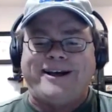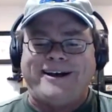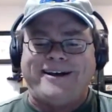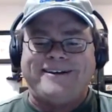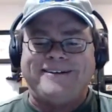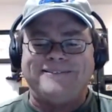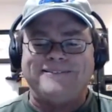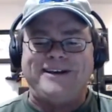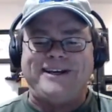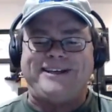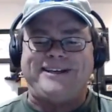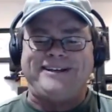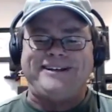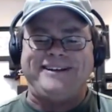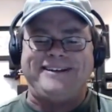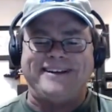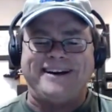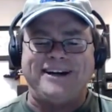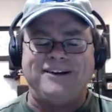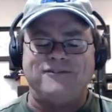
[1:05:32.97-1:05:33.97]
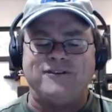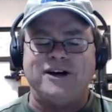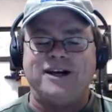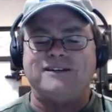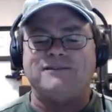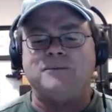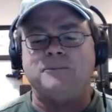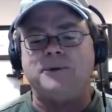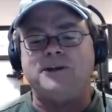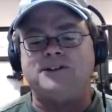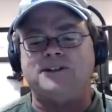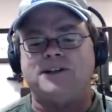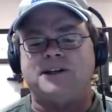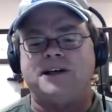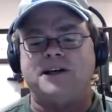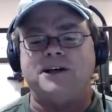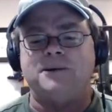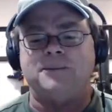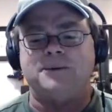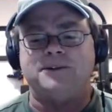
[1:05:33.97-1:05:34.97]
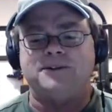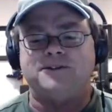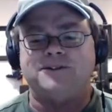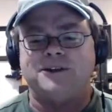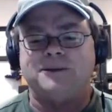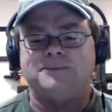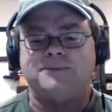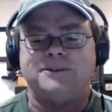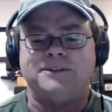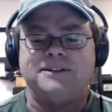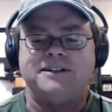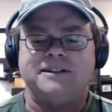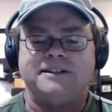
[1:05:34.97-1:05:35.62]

making a knife out of a piece of cable or something. Yeah.